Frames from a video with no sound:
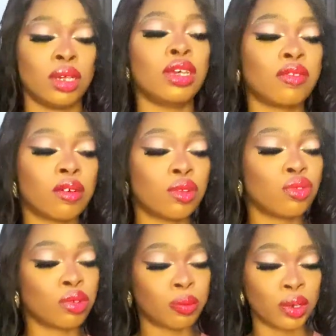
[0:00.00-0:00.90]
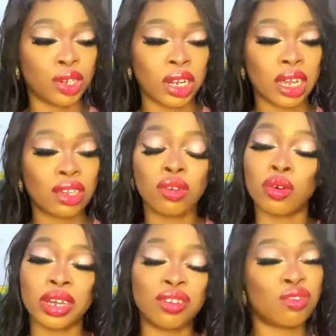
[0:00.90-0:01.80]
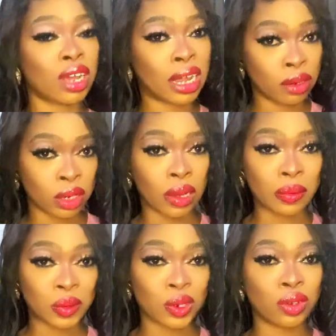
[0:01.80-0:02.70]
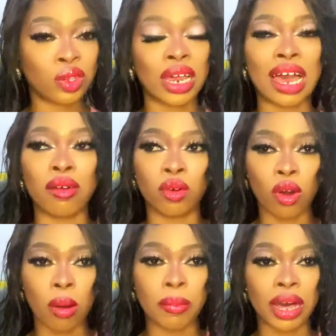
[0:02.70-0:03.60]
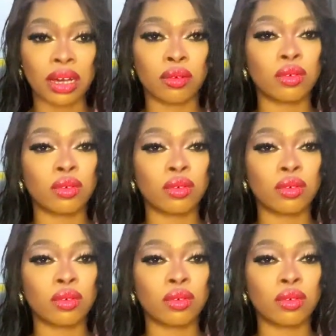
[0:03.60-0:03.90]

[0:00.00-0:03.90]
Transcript: if I want to repurchase or I should try another lotion, so that I'll come back